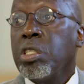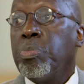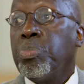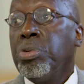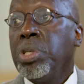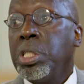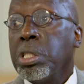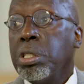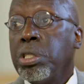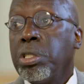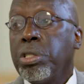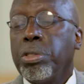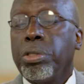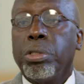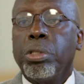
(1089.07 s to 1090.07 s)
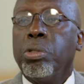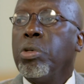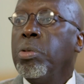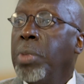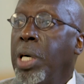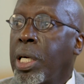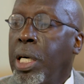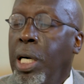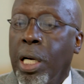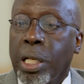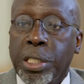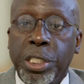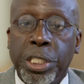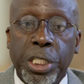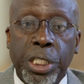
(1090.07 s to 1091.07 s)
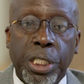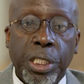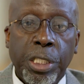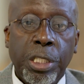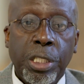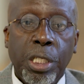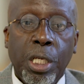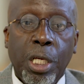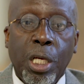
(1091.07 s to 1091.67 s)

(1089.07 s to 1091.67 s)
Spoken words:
apprentice during my college years,